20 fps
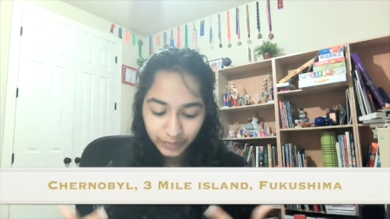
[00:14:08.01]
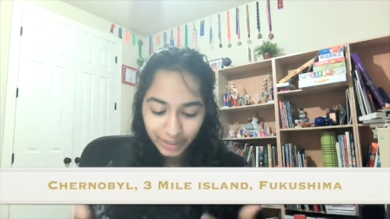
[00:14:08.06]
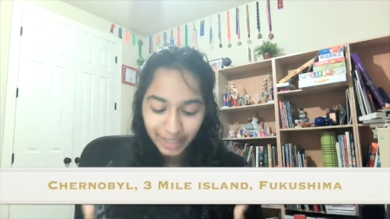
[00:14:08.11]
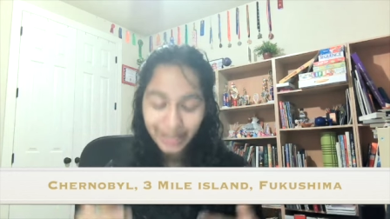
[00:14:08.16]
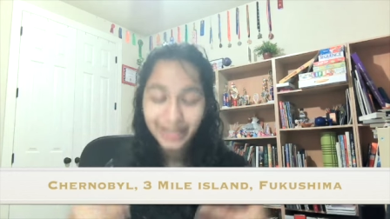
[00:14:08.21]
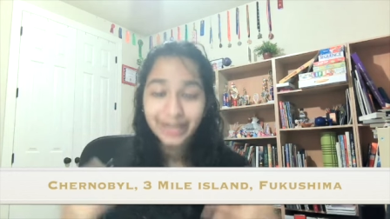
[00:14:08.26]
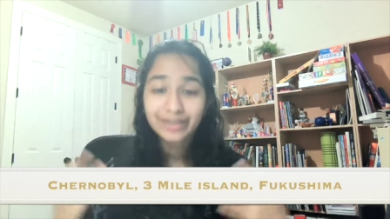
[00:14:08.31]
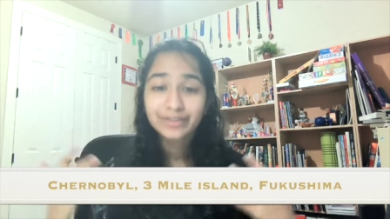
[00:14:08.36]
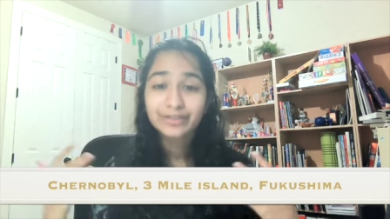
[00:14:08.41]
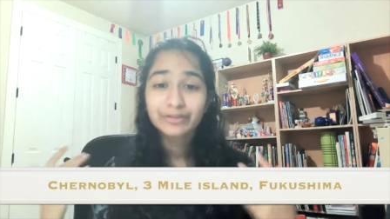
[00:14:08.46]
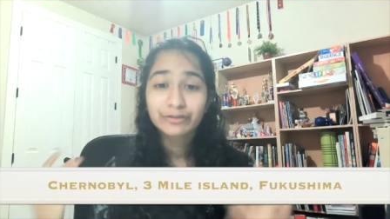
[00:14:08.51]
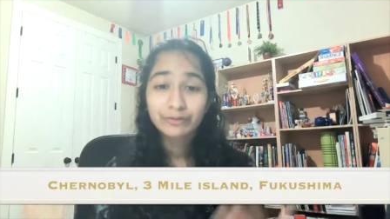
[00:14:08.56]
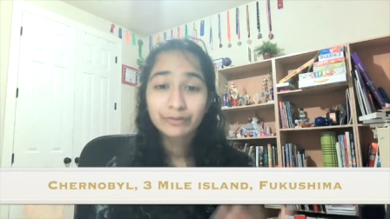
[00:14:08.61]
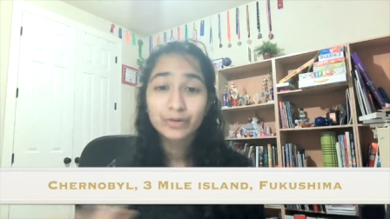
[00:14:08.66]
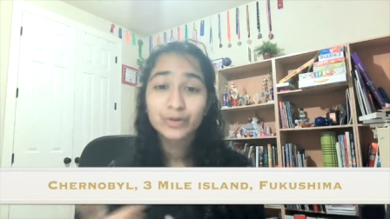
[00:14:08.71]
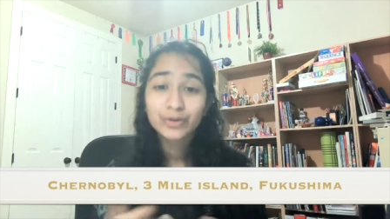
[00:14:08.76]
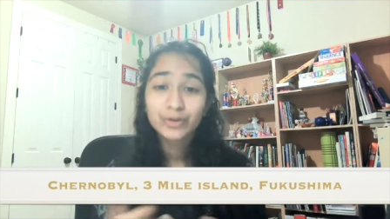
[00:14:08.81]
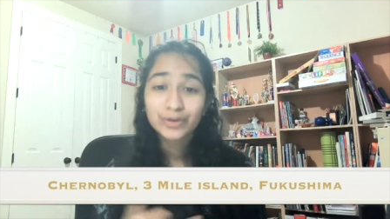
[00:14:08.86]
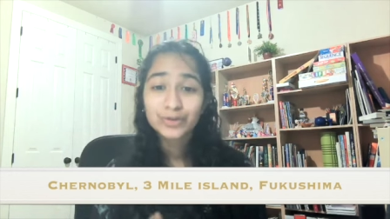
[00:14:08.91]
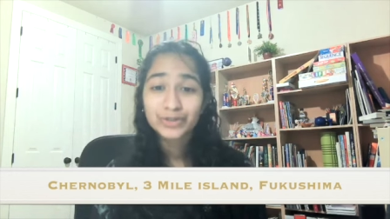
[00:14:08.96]
and
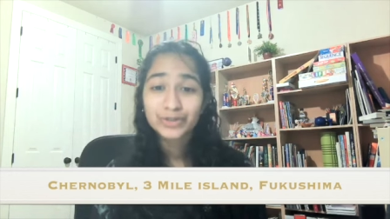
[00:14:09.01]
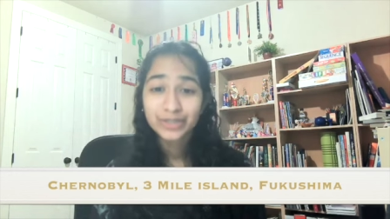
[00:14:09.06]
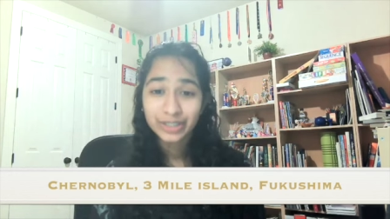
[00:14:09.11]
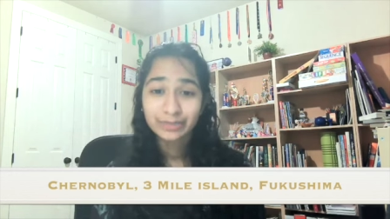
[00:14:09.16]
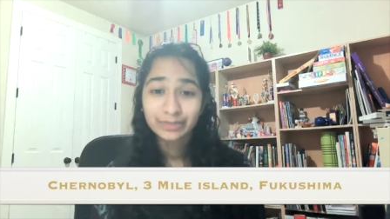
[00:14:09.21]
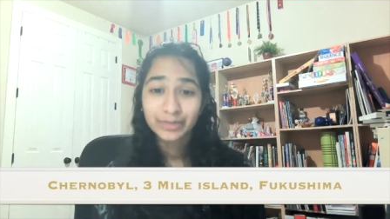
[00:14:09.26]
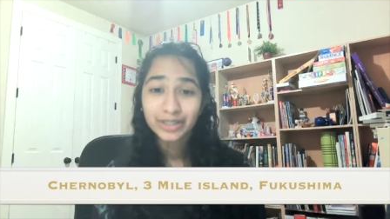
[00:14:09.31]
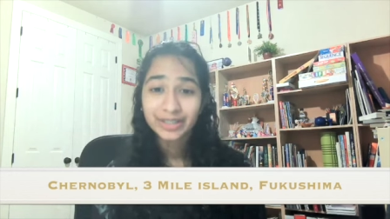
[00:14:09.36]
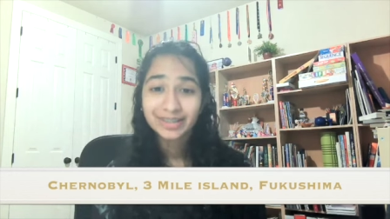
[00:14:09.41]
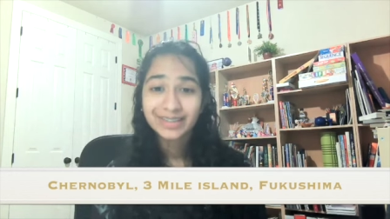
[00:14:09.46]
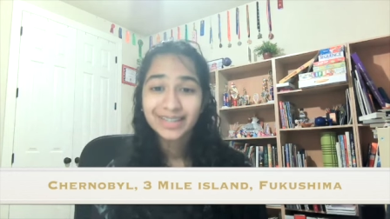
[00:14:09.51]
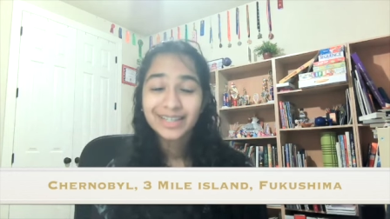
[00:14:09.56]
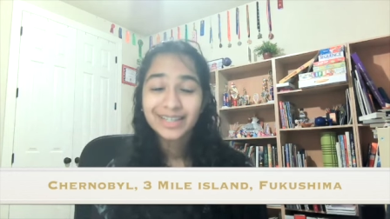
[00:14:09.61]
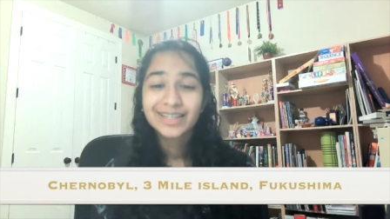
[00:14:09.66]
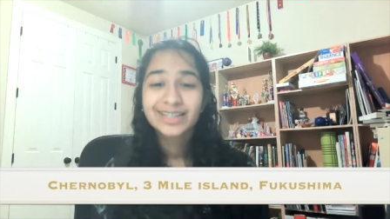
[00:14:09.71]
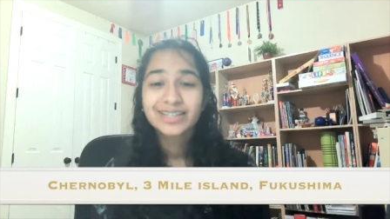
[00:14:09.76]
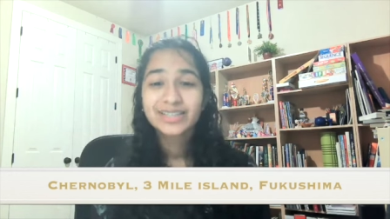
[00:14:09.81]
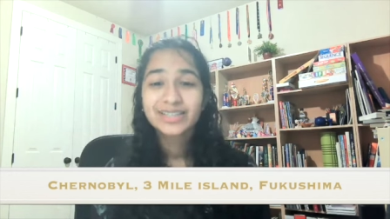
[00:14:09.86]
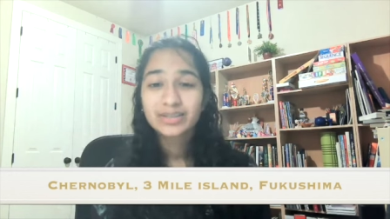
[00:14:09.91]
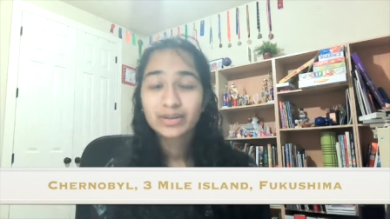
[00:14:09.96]
Fukushima.
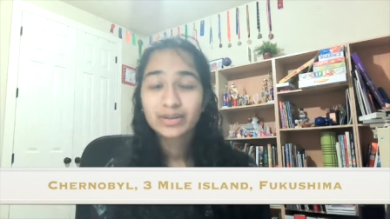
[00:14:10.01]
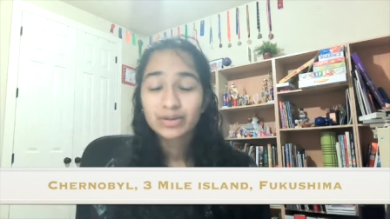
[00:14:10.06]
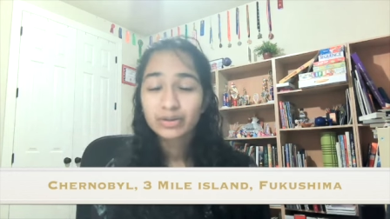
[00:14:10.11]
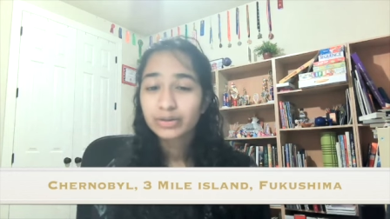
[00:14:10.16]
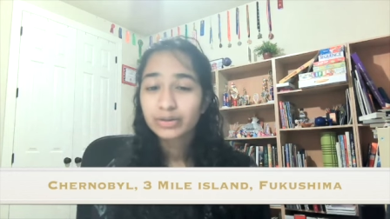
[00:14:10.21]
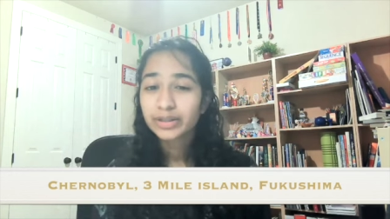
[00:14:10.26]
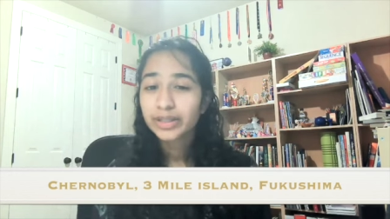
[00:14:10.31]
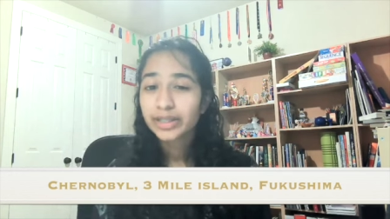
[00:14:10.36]
So,